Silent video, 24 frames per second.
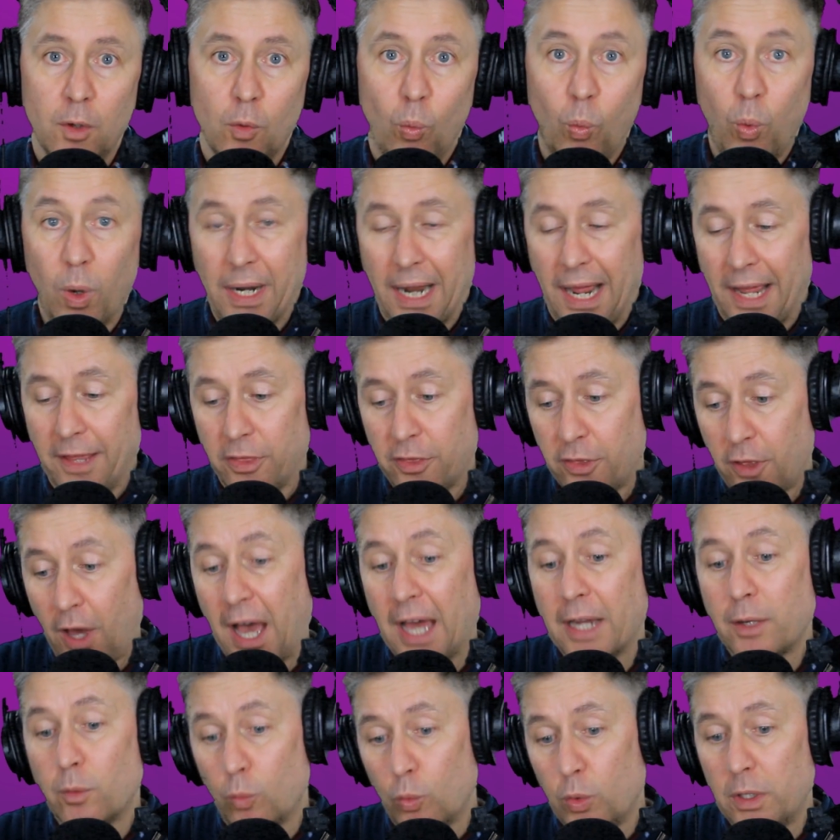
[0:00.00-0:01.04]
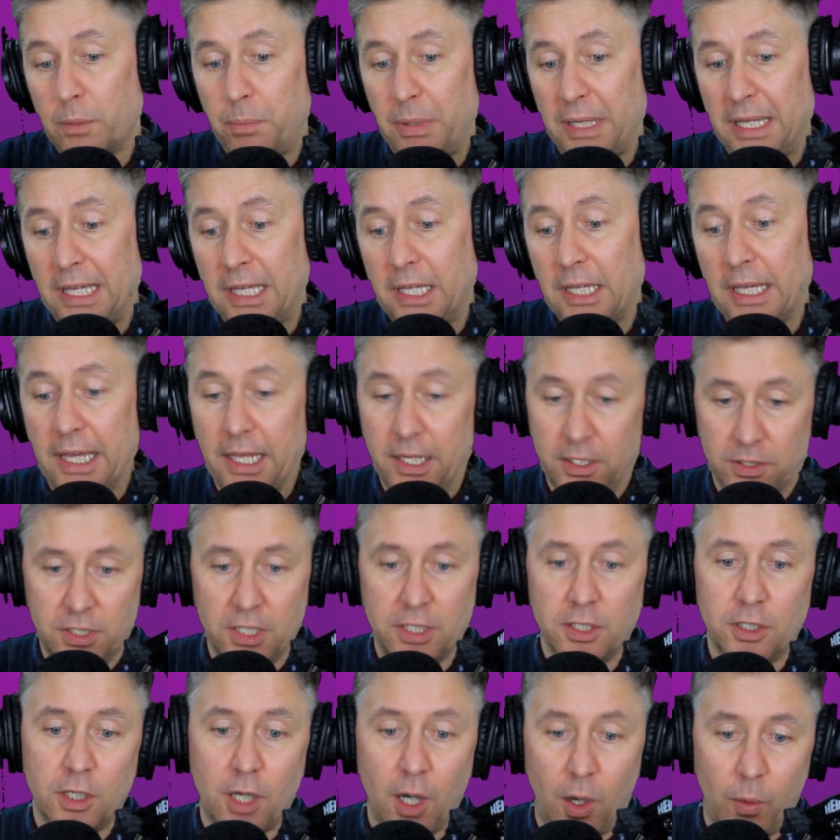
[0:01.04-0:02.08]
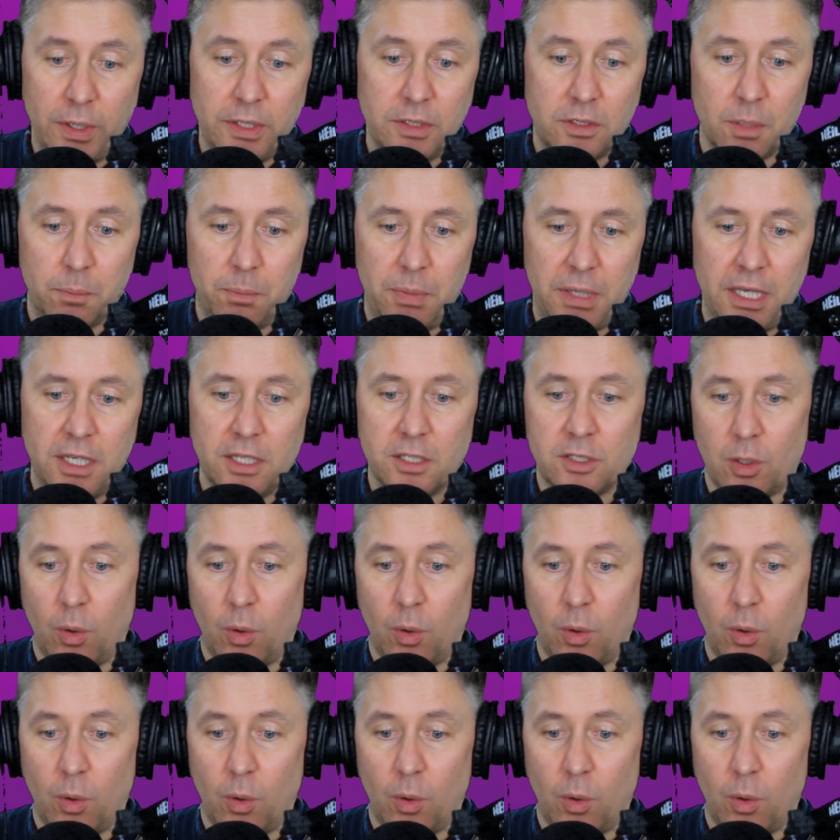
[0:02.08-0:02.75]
What I thought would be isn't going to be.